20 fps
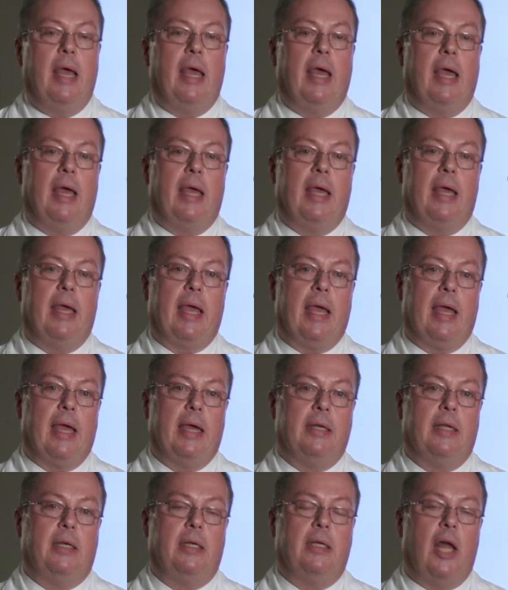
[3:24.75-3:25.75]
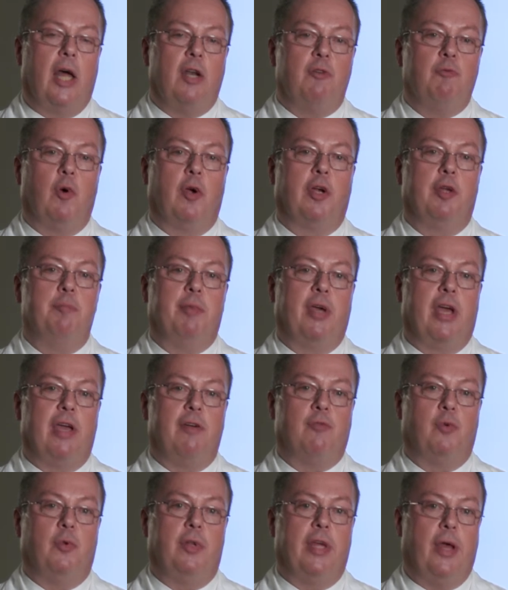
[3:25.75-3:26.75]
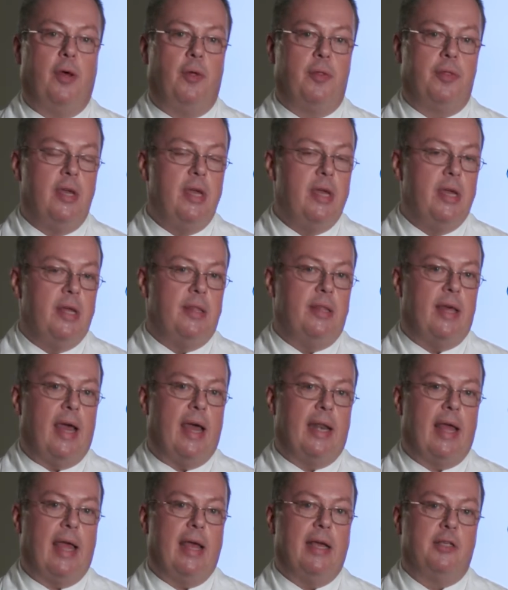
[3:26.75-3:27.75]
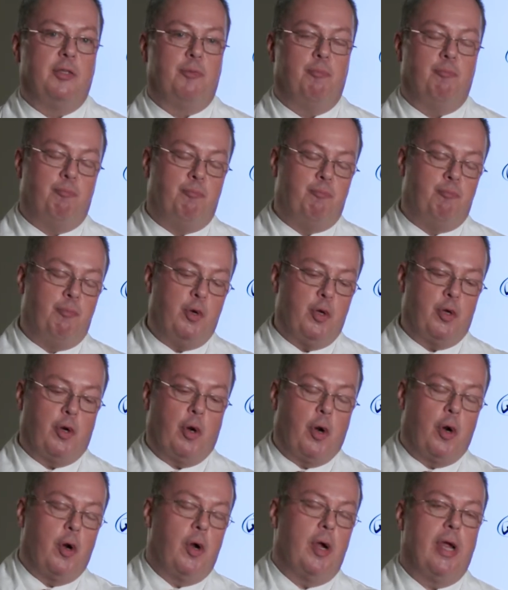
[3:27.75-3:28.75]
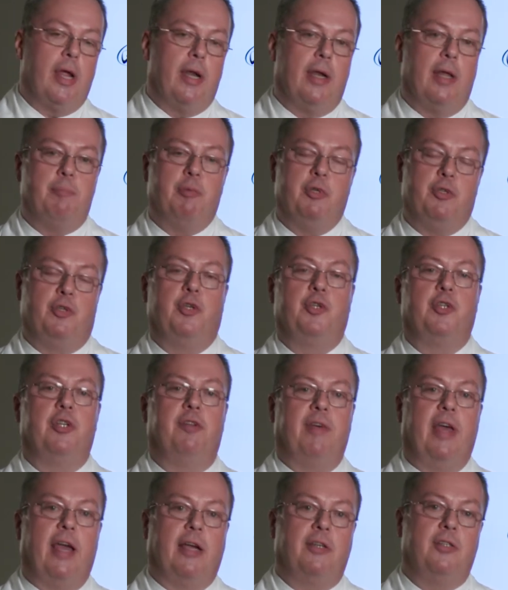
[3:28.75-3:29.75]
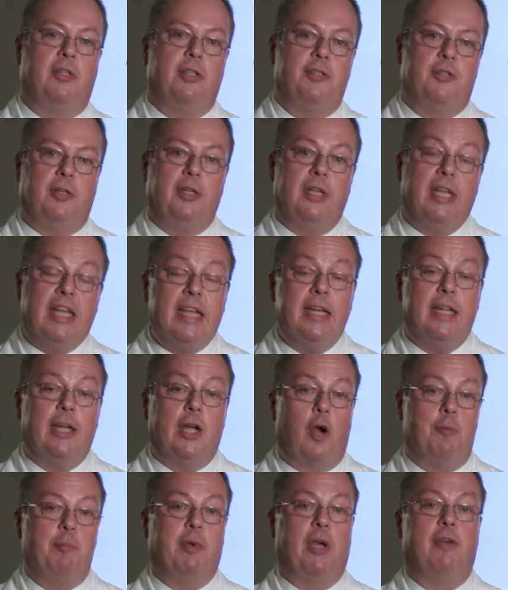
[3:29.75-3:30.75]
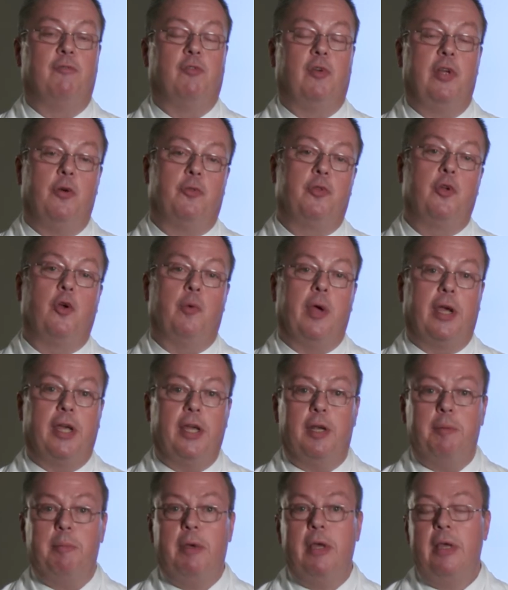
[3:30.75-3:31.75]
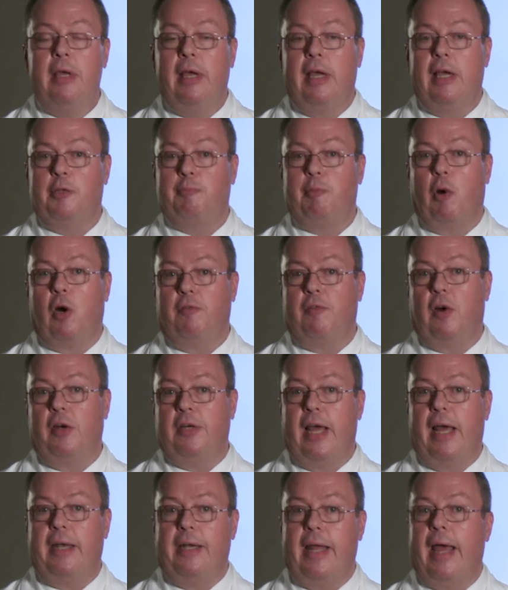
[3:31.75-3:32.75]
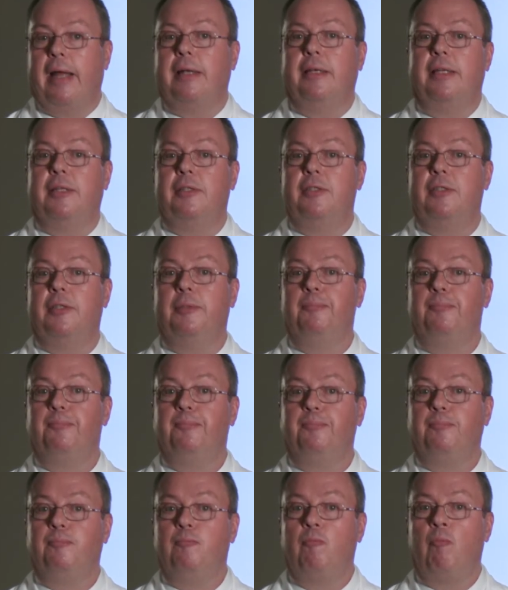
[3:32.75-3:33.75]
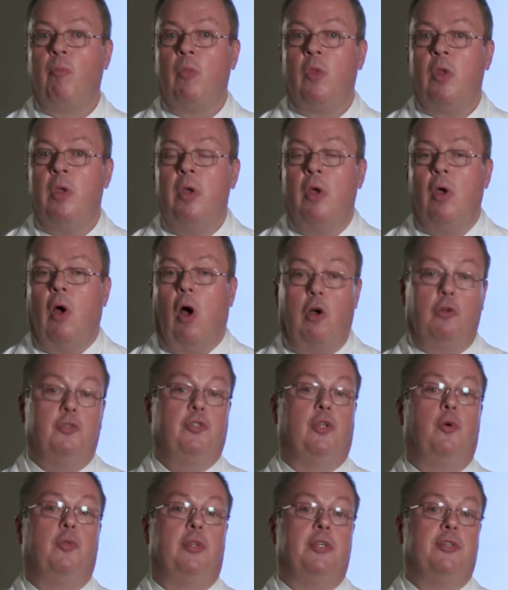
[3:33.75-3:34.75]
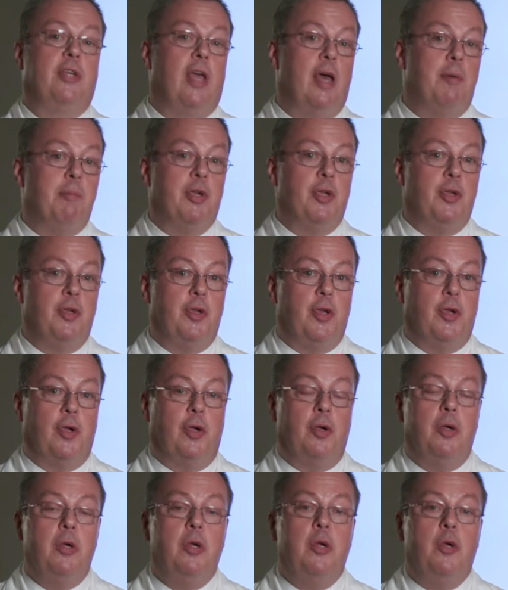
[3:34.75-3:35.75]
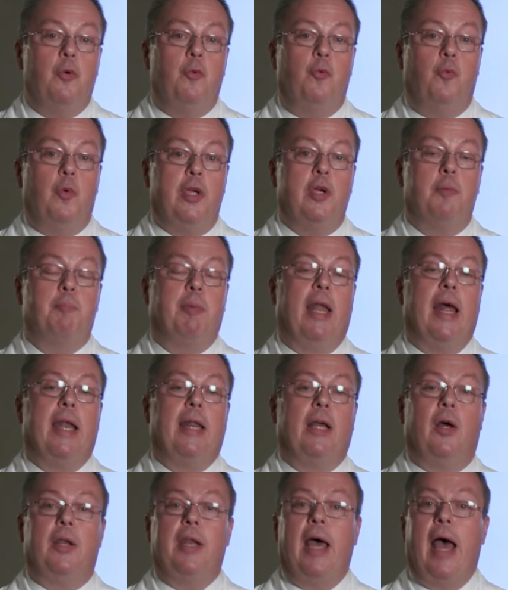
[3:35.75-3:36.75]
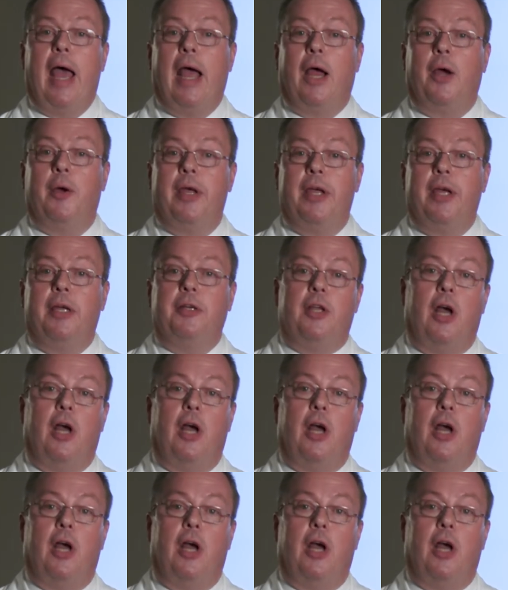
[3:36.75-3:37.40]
and a lot of work in behavioral health that has put her in a position of excellence leading our behavioral health curriculum as part of our didactics. Also this coming year, we're planning on hiring